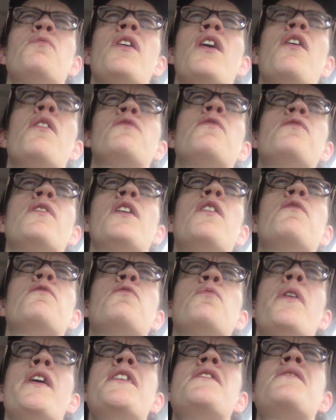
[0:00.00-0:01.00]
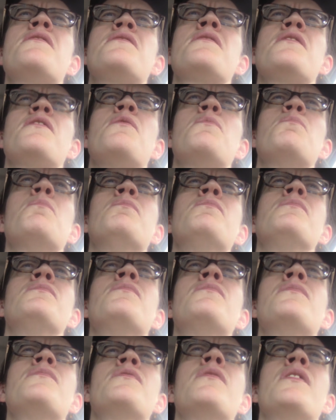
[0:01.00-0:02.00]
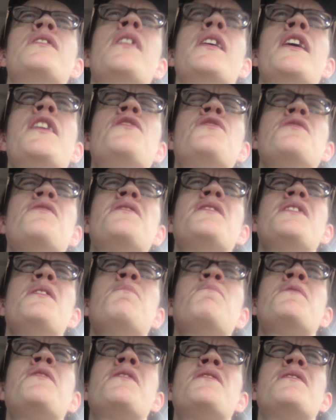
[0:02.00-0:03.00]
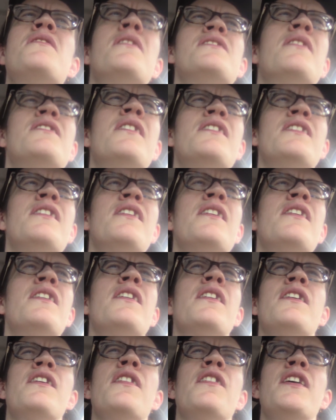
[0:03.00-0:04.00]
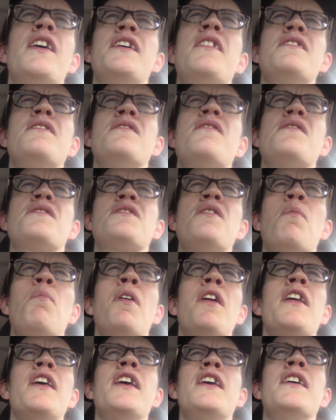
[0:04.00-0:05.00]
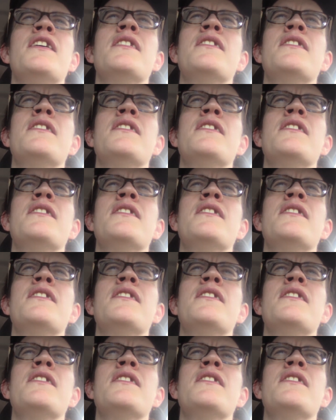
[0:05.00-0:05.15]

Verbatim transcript: of, of racism, it just seems that somebody